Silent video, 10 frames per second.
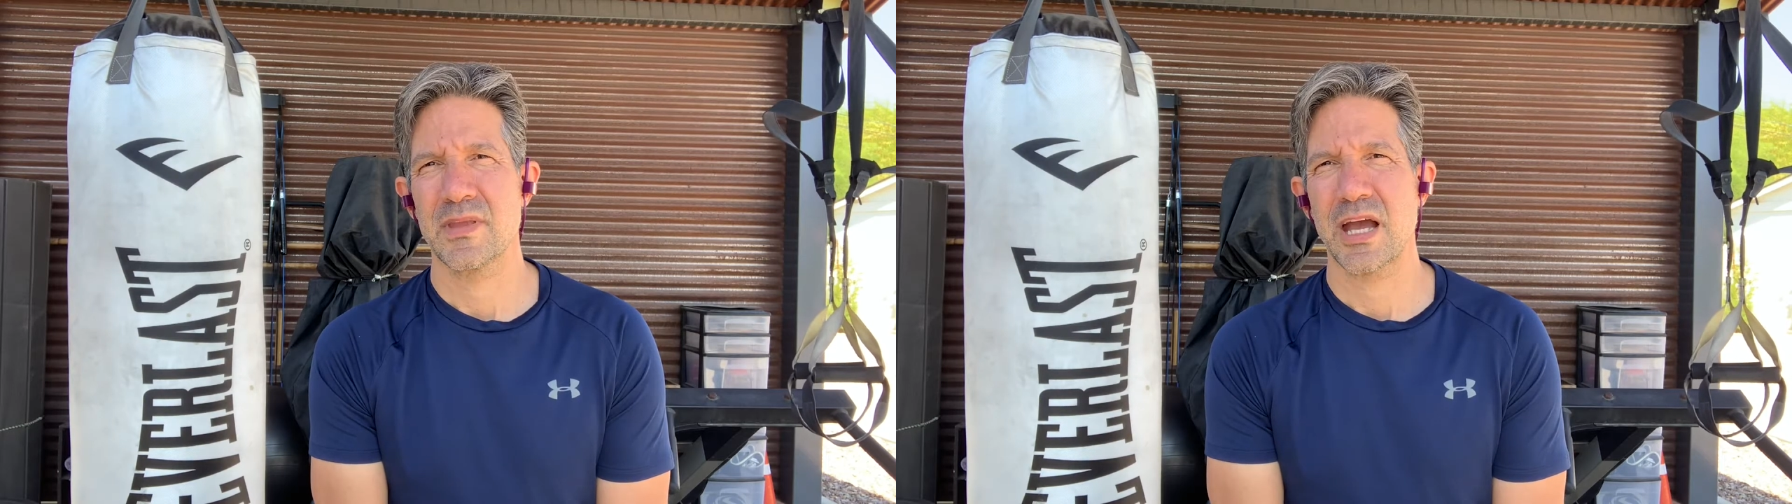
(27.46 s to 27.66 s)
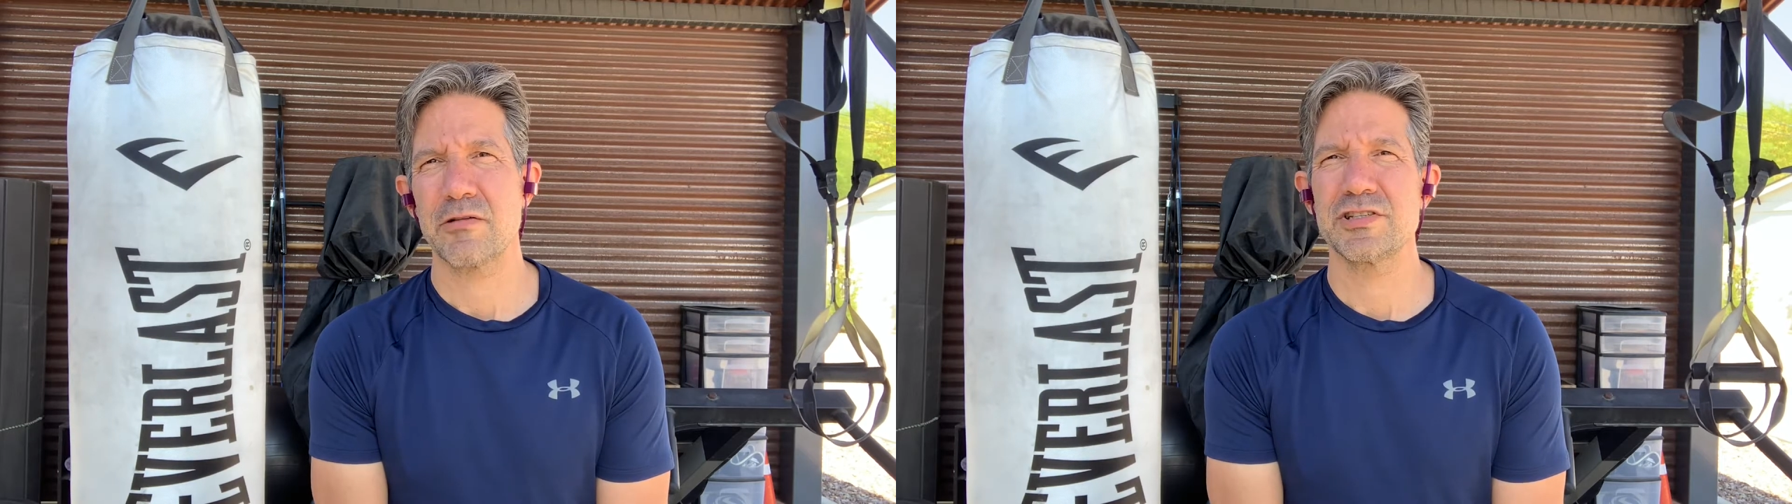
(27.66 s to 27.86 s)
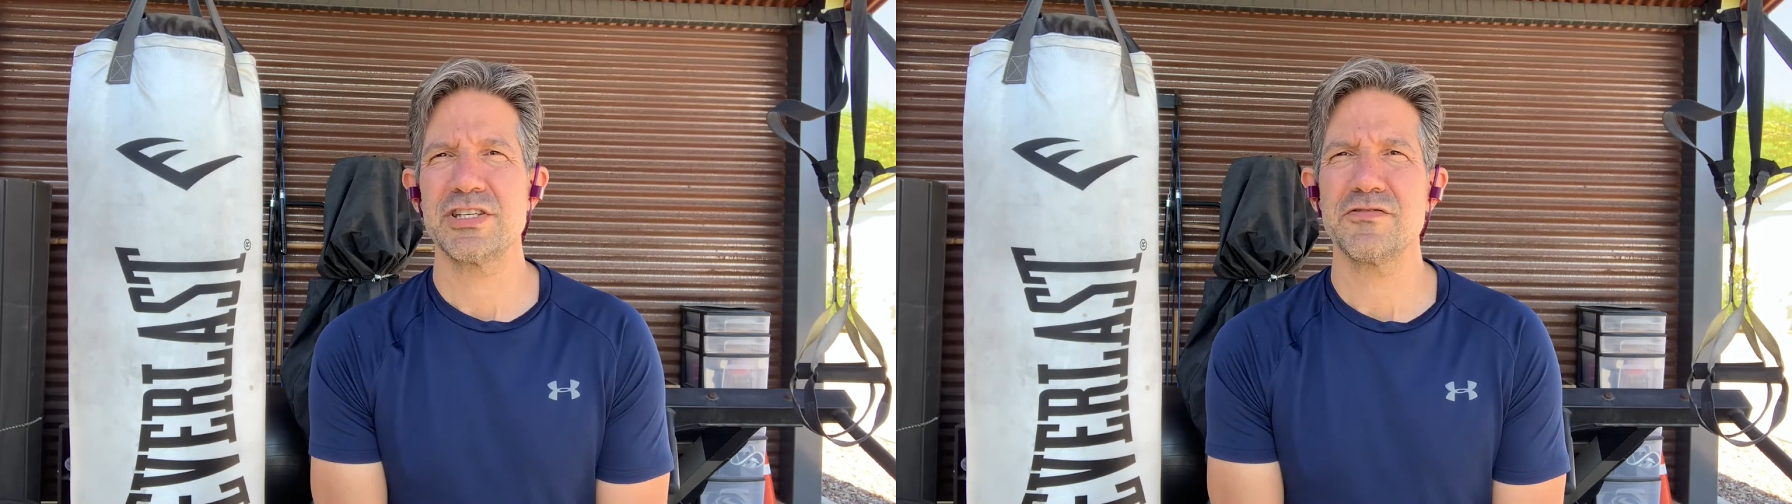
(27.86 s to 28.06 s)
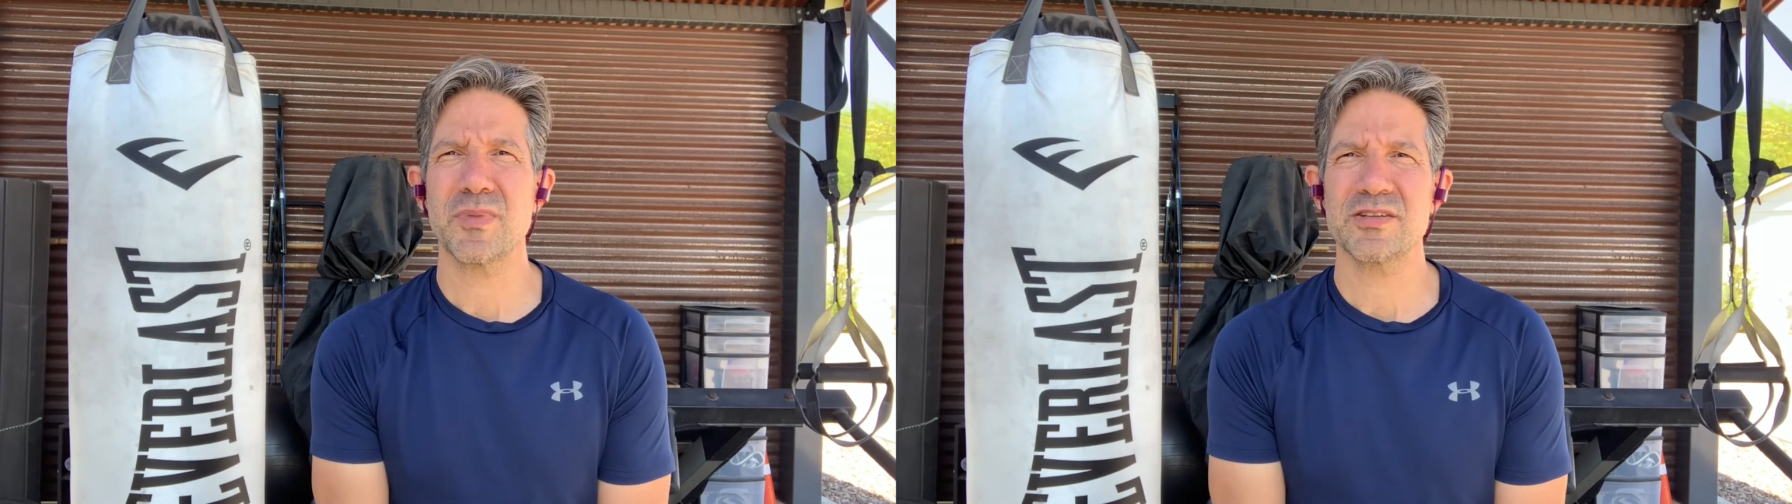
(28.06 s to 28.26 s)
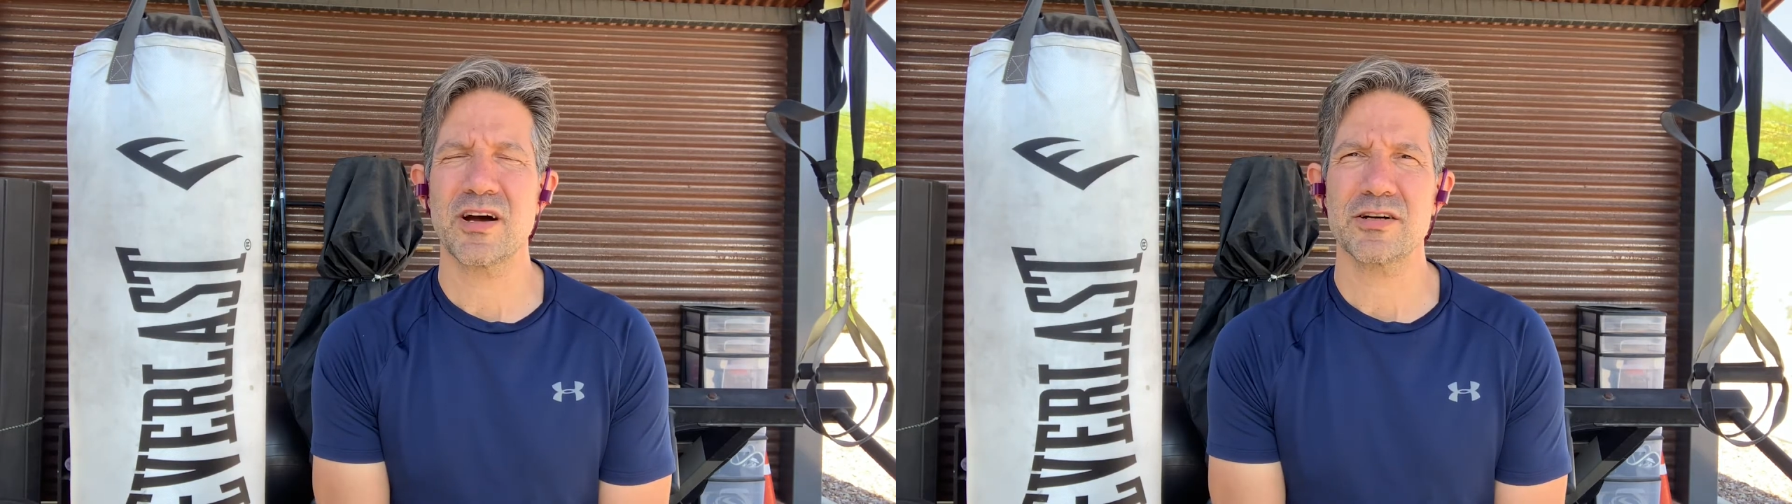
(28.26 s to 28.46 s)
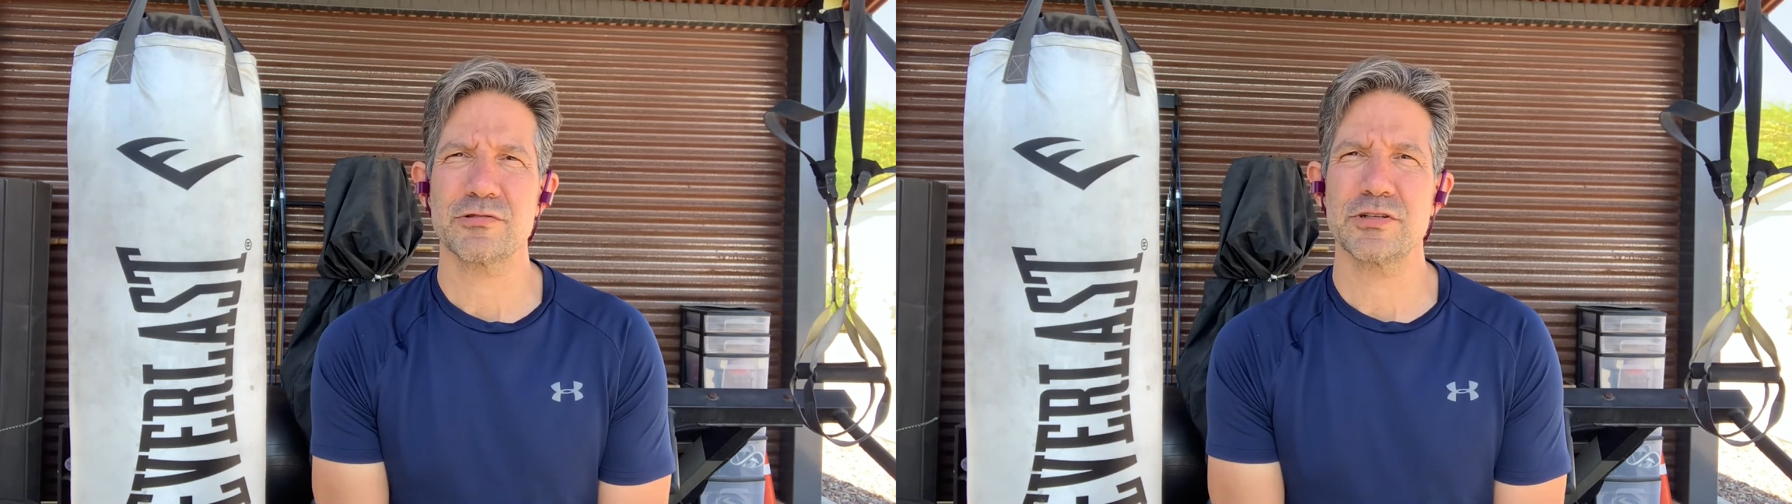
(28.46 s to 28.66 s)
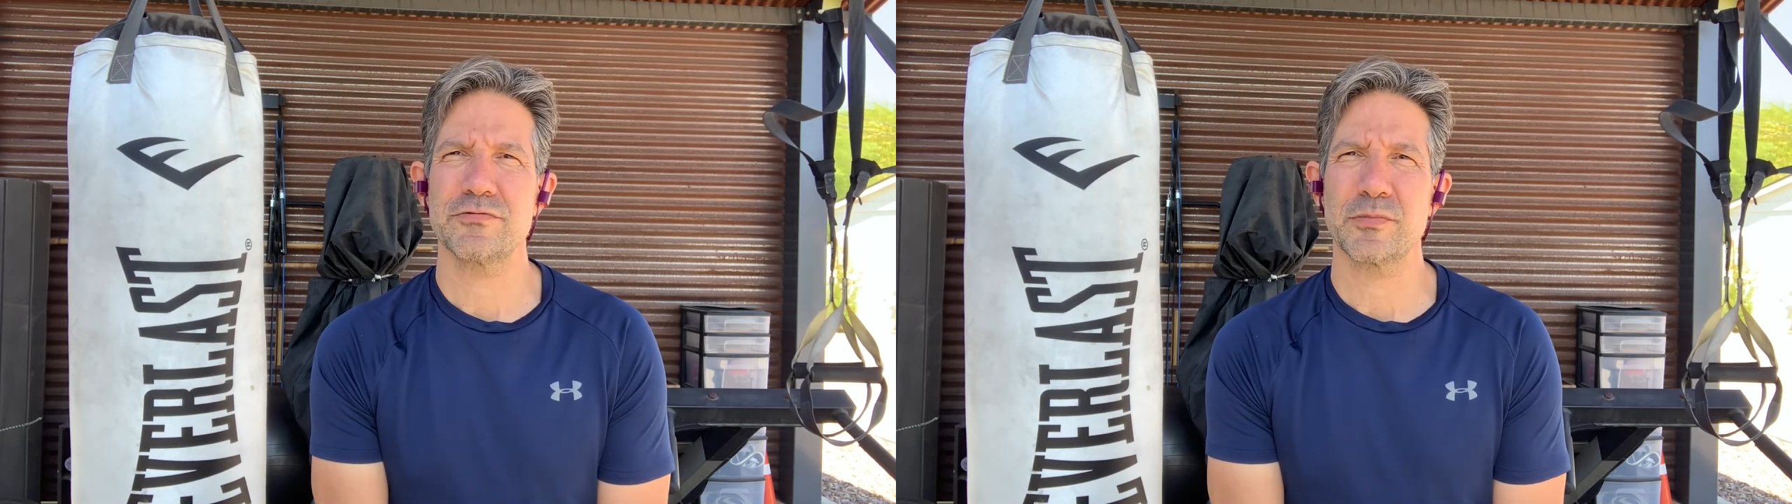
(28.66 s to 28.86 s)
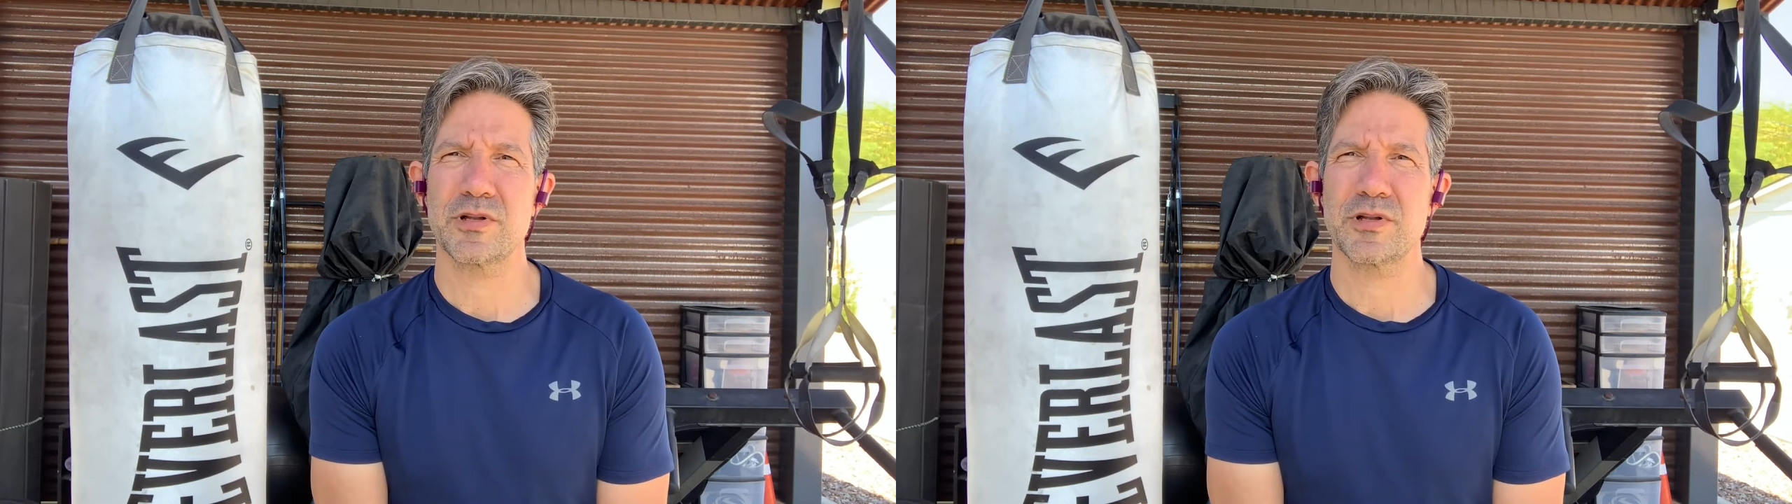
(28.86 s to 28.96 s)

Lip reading: I received my doctorate from